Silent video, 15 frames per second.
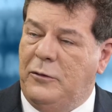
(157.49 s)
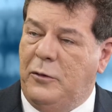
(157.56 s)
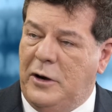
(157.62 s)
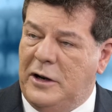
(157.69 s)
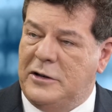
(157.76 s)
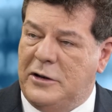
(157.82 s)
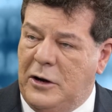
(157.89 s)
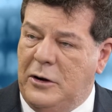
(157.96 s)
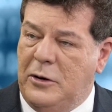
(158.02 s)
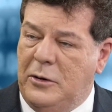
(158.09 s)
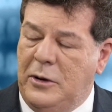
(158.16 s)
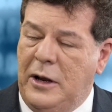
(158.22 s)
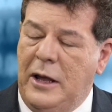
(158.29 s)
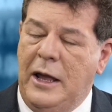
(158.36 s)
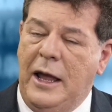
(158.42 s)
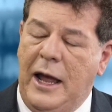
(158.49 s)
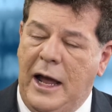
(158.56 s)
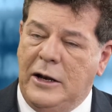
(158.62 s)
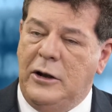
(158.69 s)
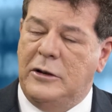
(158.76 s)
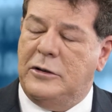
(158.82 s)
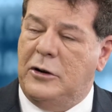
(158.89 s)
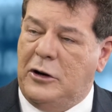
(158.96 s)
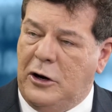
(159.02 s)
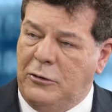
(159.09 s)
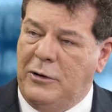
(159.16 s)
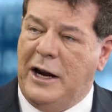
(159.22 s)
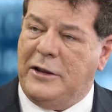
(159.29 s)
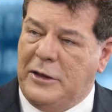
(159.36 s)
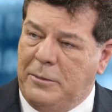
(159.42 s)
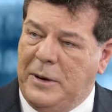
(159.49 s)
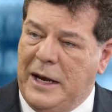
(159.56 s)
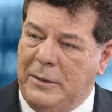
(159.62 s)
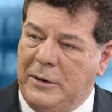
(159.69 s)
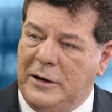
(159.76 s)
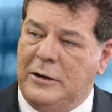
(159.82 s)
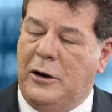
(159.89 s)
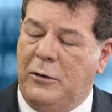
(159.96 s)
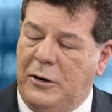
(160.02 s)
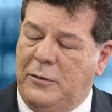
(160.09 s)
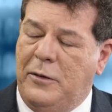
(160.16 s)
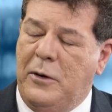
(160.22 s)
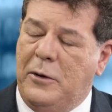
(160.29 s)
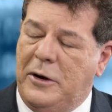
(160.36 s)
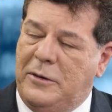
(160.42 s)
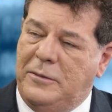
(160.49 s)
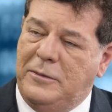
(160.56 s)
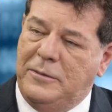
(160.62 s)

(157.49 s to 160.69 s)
of what is owed and also correct the payment going forward?